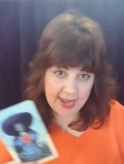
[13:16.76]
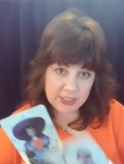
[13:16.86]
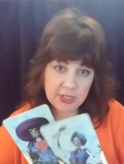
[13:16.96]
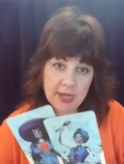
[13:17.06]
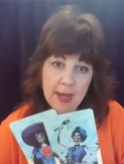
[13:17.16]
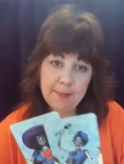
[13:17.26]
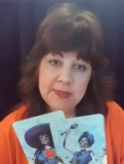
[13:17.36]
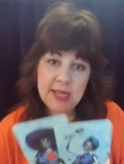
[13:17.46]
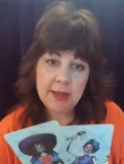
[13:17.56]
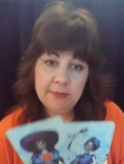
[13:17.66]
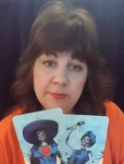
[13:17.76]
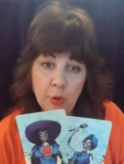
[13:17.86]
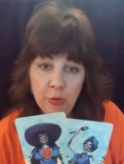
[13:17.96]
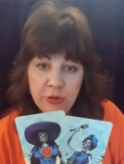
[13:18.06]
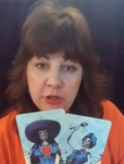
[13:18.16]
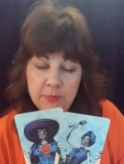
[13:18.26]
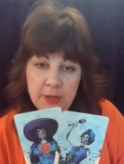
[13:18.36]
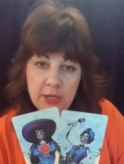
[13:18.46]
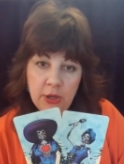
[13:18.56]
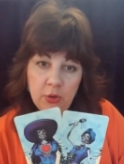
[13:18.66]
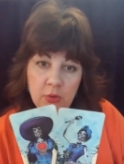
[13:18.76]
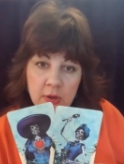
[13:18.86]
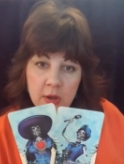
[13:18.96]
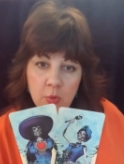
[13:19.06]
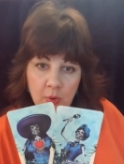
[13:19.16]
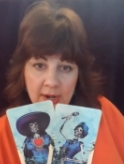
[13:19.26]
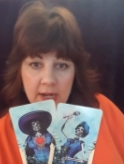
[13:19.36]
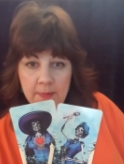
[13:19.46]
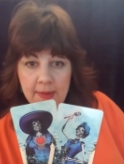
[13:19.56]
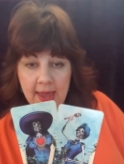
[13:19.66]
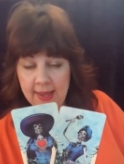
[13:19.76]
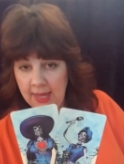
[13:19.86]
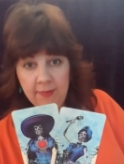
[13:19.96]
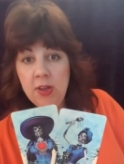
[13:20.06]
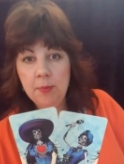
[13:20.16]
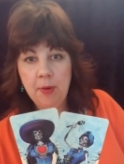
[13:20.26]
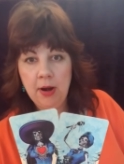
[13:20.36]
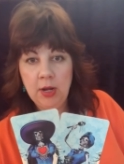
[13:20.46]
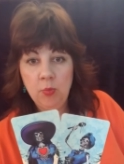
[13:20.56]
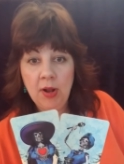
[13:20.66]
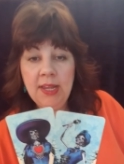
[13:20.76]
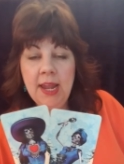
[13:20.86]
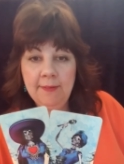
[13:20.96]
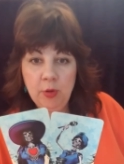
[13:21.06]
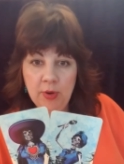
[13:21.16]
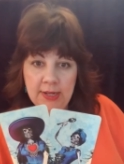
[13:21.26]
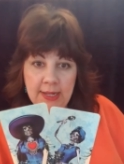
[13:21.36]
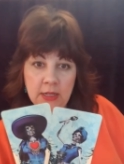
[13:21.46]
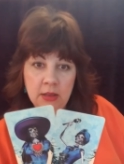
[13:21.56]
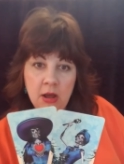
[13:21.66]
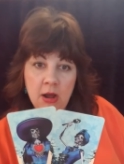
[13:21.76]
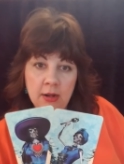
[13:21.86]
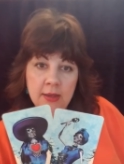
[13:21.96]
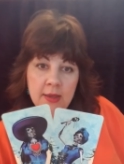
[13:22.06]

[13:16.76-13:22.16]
Cups, that both could be you, wanting to giving a party, wanting everyone to get along.